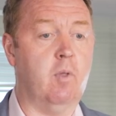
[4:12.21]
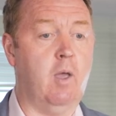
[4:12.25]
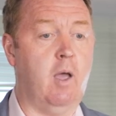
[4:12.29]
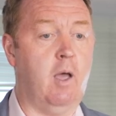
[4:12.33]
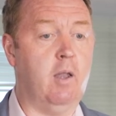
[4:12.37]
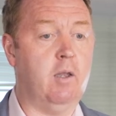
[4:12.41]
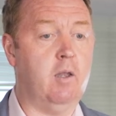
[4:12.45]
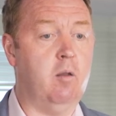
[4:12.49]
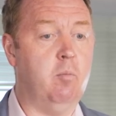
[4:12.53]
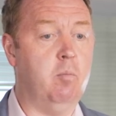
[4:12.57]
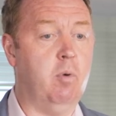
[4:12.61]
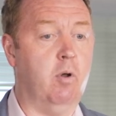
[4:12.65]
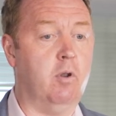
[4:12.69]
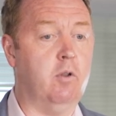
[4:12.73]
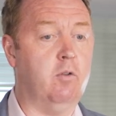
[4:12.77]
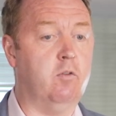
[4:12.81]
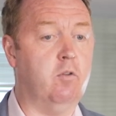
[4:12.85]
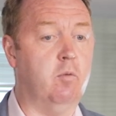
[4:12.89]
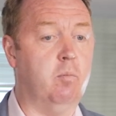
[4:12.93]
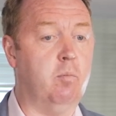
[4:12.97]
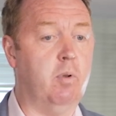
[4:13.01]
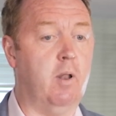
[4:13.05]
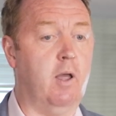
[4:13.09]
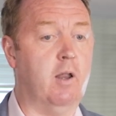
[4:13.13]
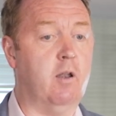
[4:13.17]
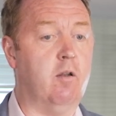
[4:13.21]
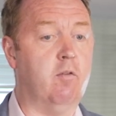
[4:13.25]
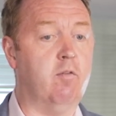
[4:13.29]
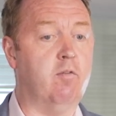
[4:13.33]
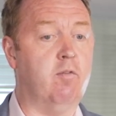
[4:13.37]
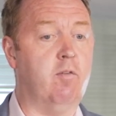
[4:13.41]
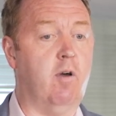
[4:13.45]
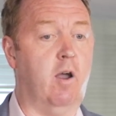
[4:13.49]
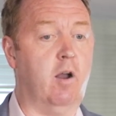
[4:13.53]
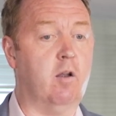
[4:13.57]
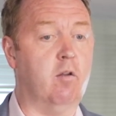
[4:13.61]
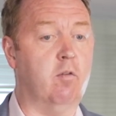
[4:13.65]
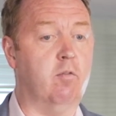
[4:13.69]
Antibodies to platelet
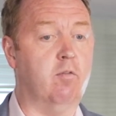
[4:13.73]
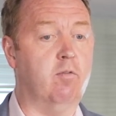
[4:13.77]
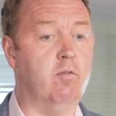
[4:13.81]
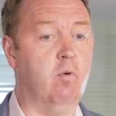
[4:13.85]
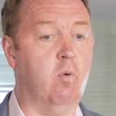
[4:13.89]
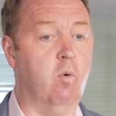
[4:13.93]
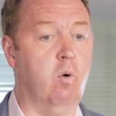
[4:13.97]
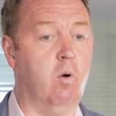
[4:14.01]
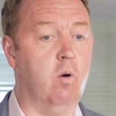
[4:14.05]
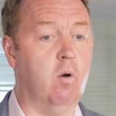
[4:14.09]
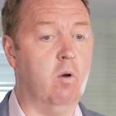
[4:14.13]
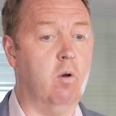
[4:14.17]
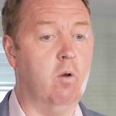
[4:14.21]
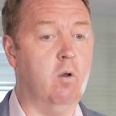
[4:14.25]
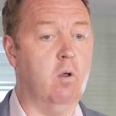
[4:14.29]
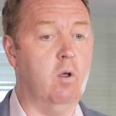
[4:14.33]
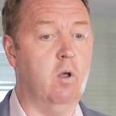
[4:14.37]
factor 4